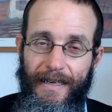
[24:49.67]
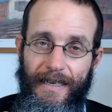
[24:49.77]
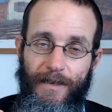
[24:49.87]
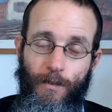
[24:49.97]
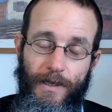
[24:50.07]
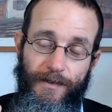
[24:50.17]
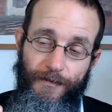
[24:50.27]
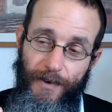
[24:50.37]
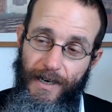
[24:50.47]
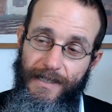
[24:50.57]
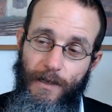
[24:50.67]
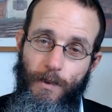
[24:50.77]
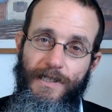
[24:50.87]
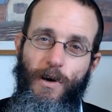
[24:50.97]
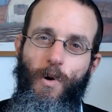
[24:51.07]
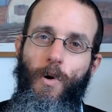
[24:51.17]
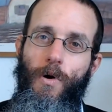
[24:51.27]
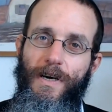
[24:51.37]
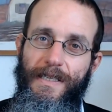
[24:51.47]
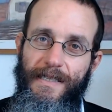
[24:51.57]
It was a
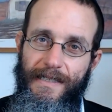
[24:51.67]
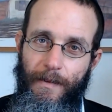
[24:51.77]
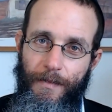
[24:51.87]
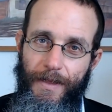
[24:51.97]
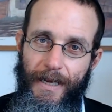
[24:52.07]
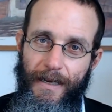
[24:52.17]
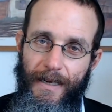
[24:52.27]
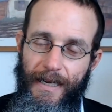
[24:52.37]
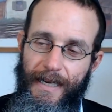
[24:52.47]
coarse something.